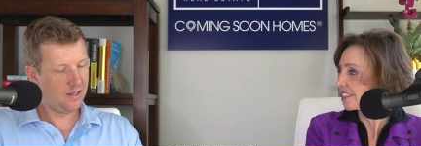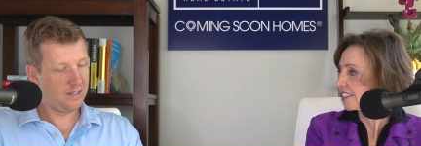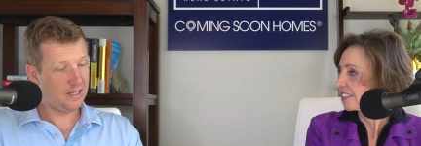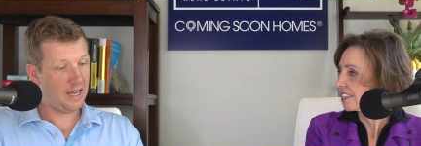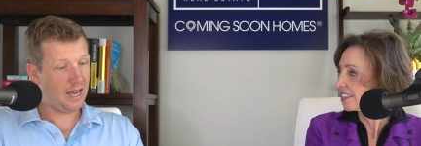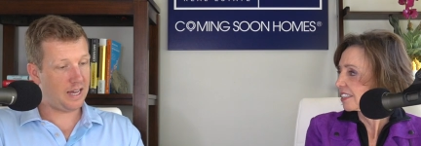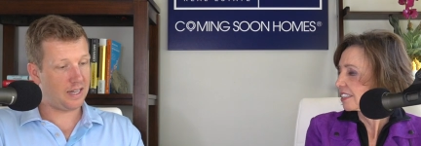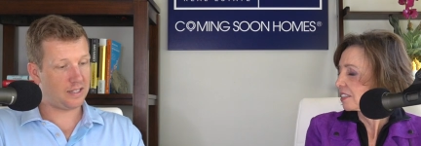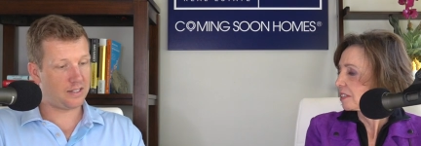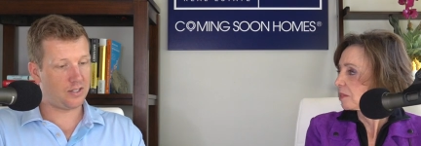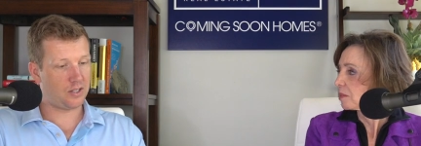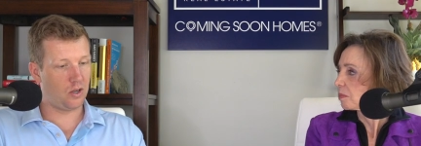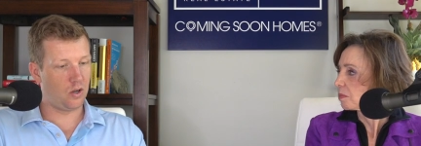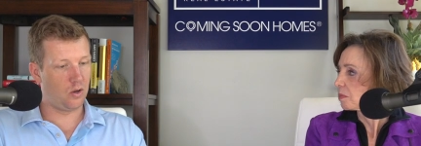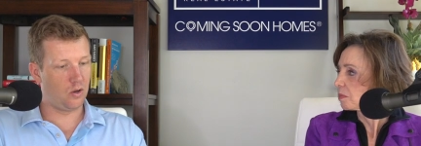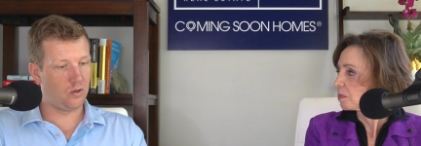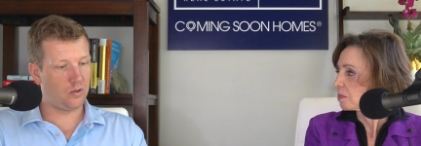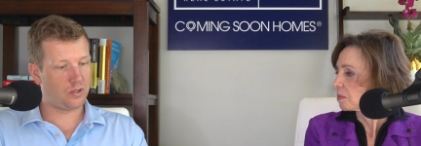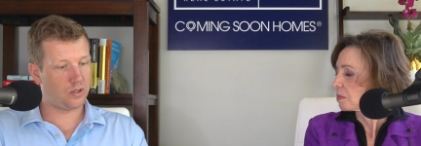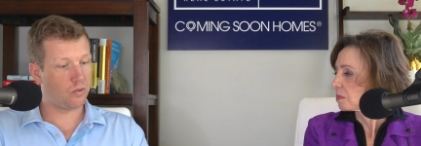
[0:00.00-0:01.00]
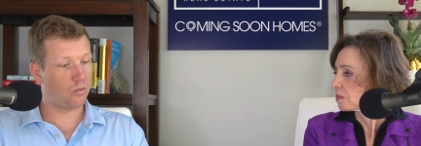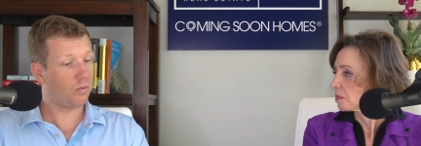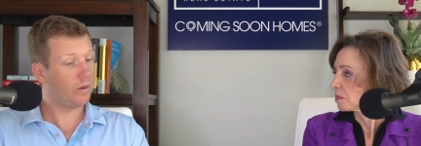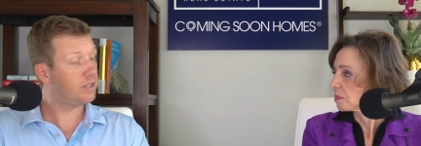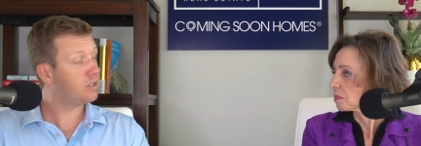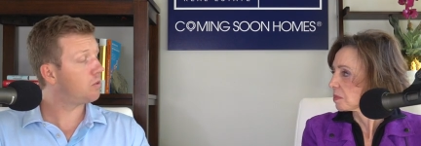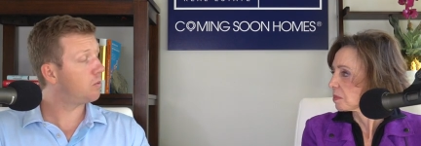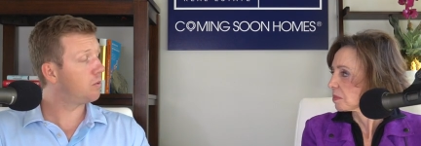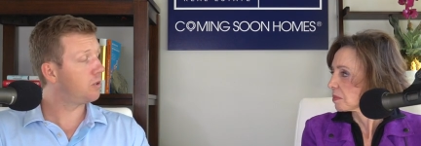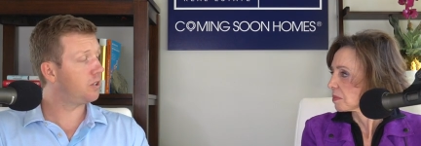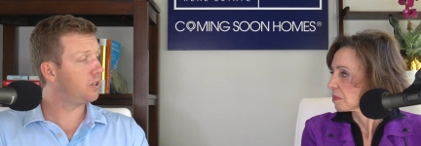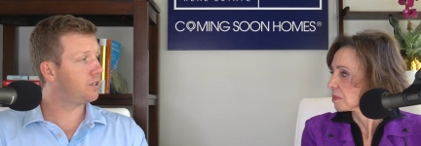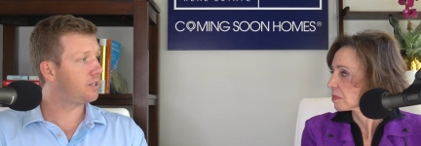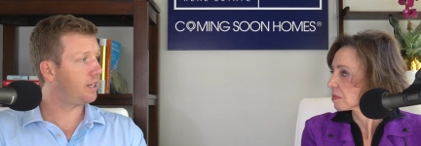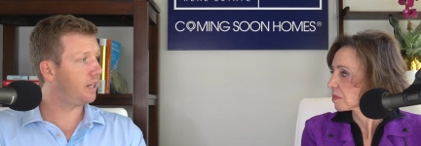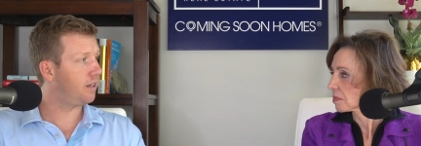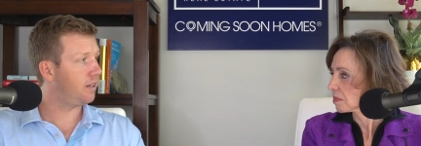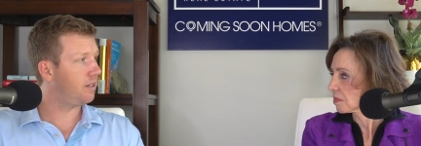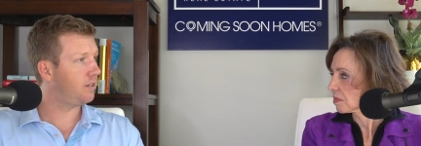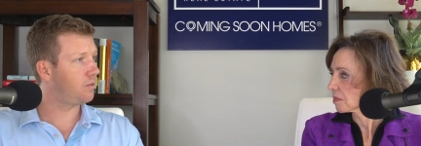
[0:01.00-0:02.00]
Speaker 1: Yeah, so so rental real
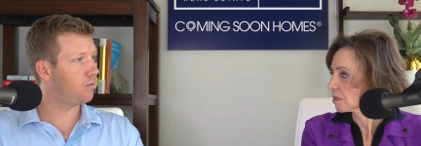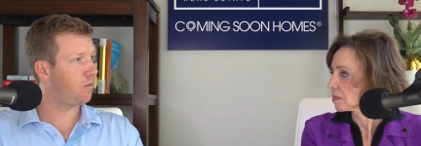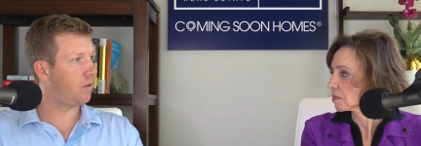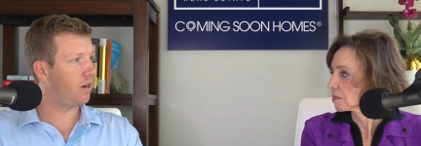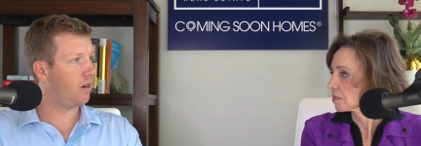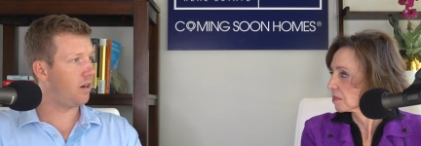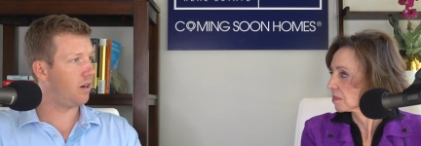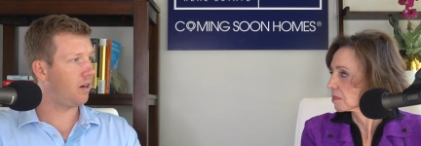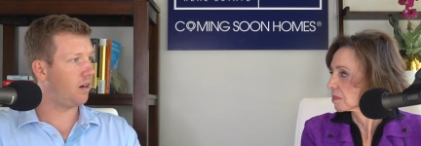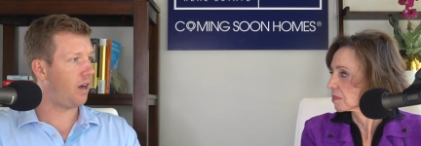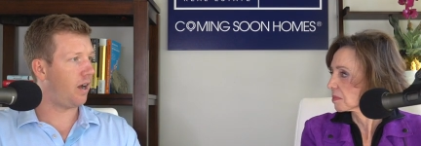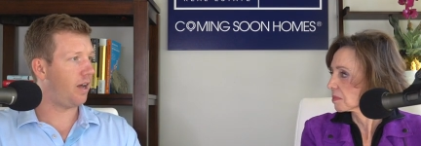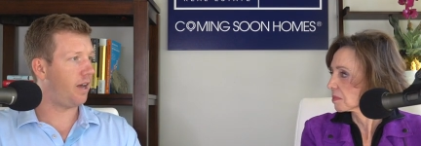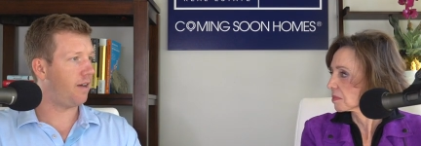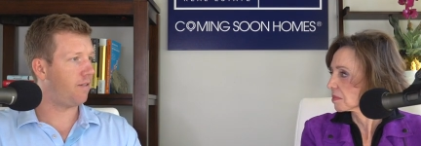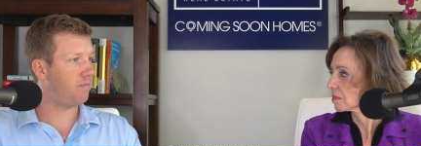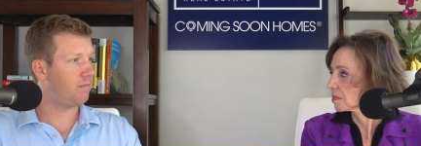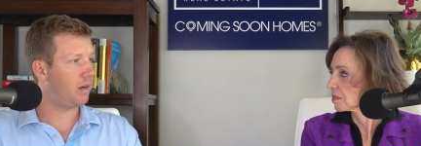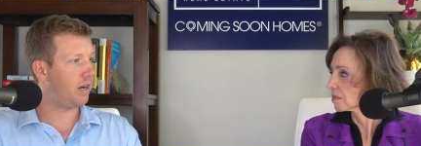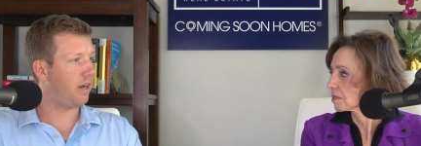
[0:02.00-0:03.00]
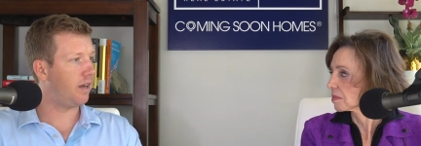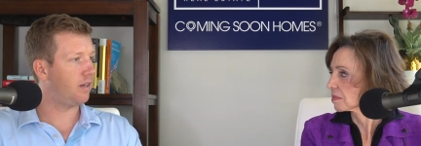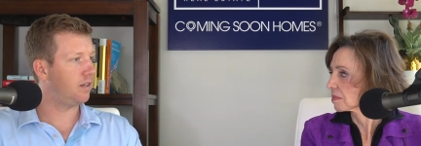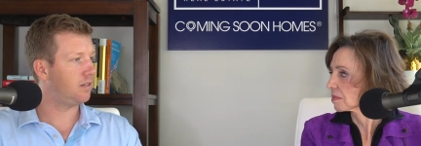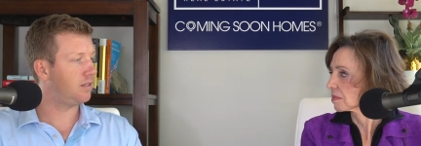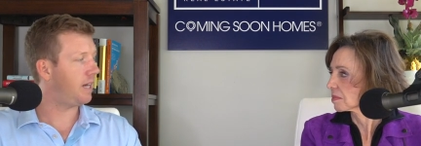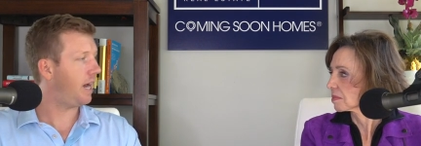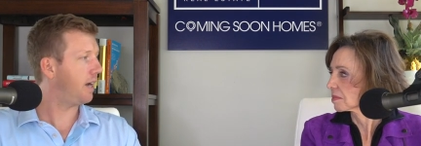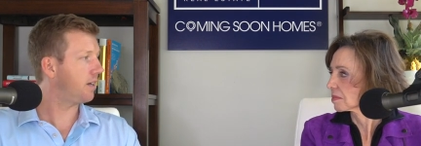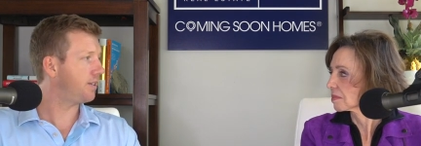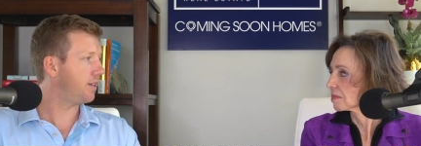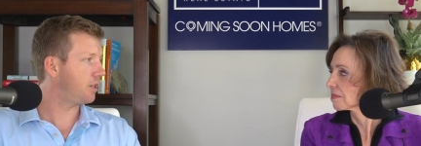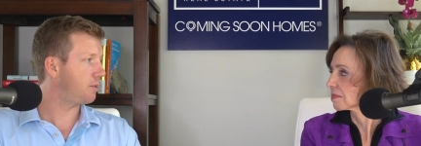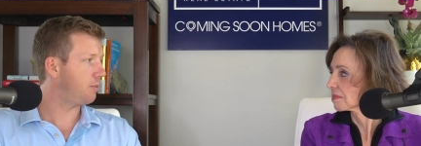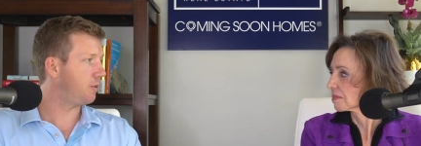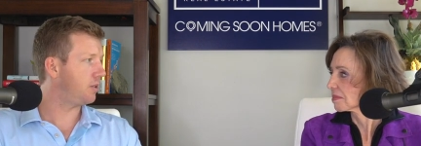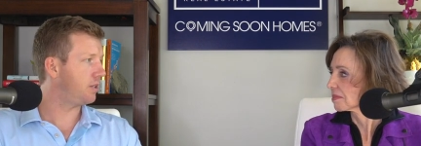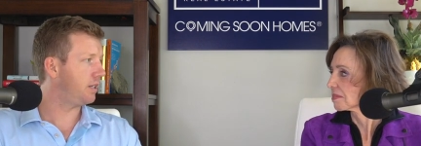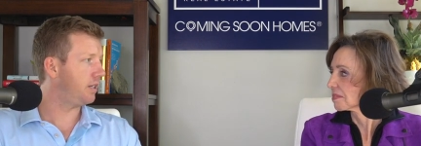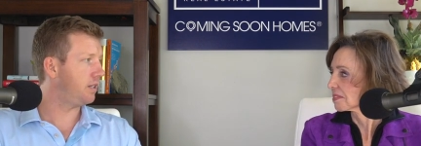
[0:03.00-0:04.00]
estate is where I have my tax
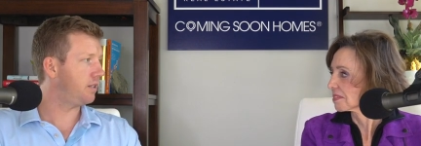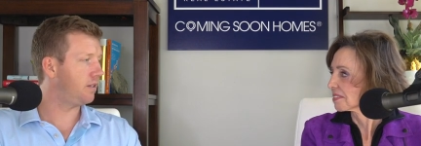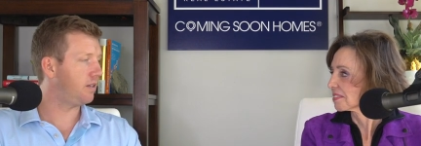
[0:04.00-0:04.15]
expertise,